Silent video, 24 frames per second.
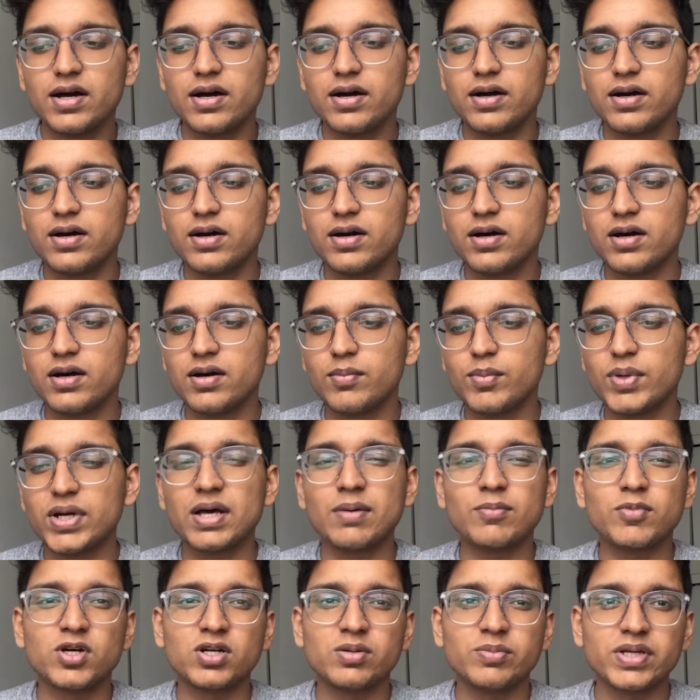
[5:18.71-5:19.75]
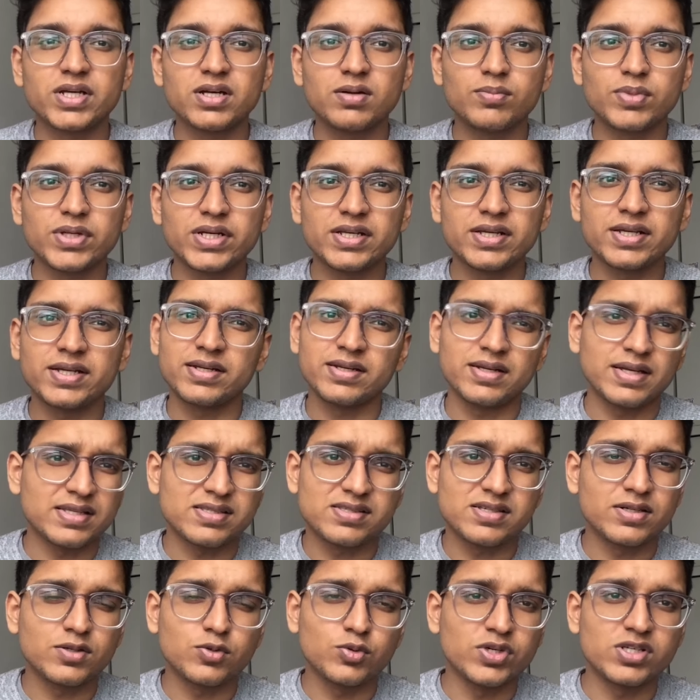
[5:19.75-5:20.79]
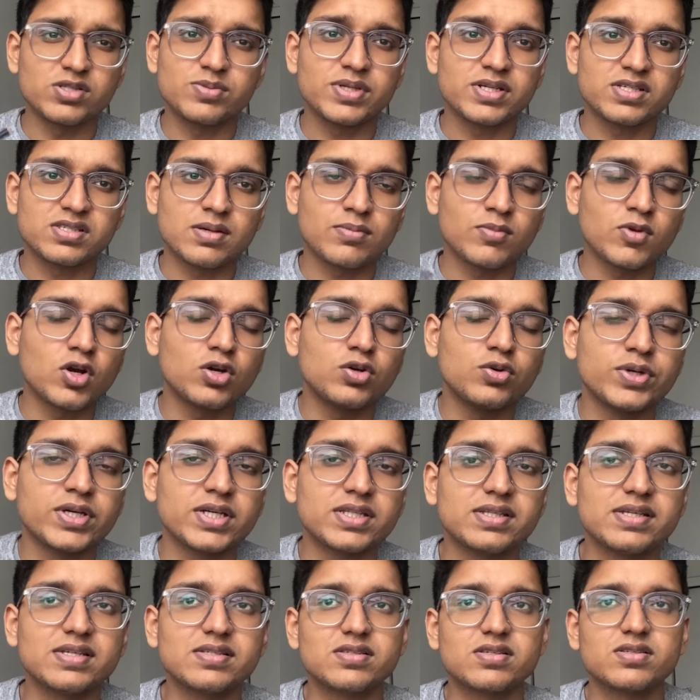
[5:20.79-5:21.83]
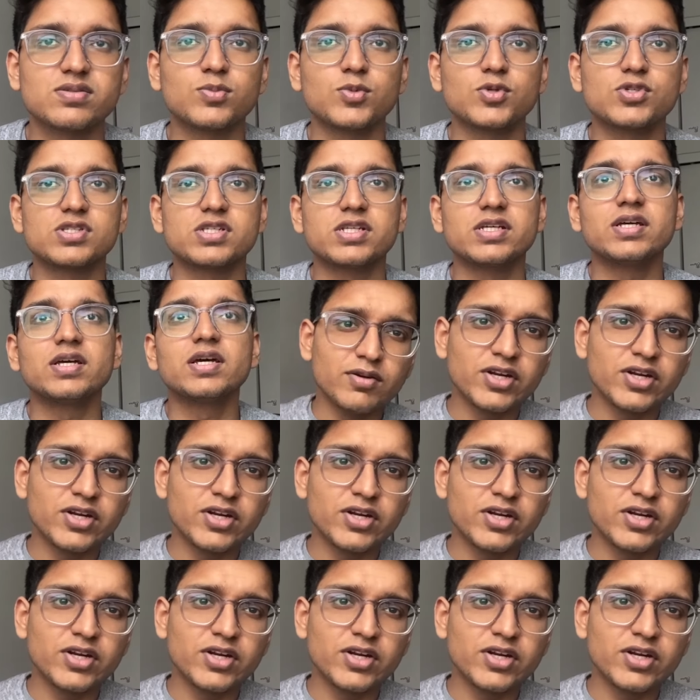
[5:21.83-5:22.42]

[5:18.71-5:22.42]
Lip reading: But I'm going to be completing in, let's say, 2 years, because I'm not doing a thesis mostly.